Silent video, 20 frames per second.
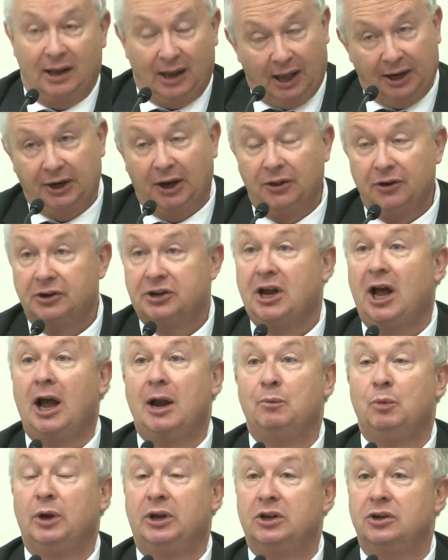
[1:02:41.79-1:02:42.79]
Another
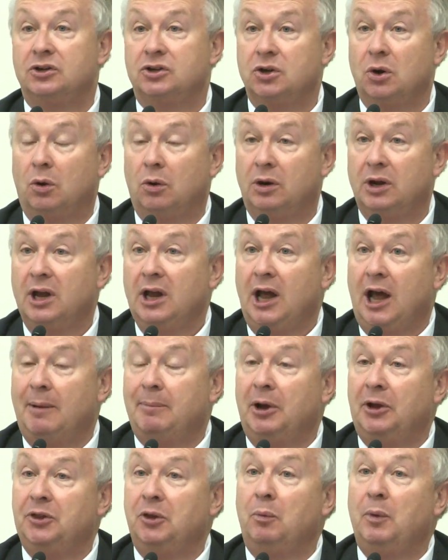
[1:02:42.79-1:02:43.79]
time we could talk
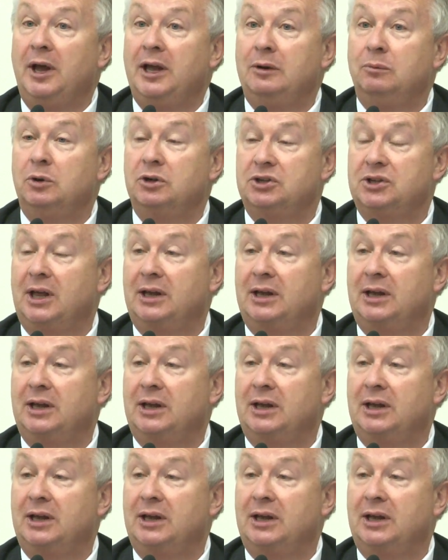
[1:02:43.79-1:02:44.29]
about the way in which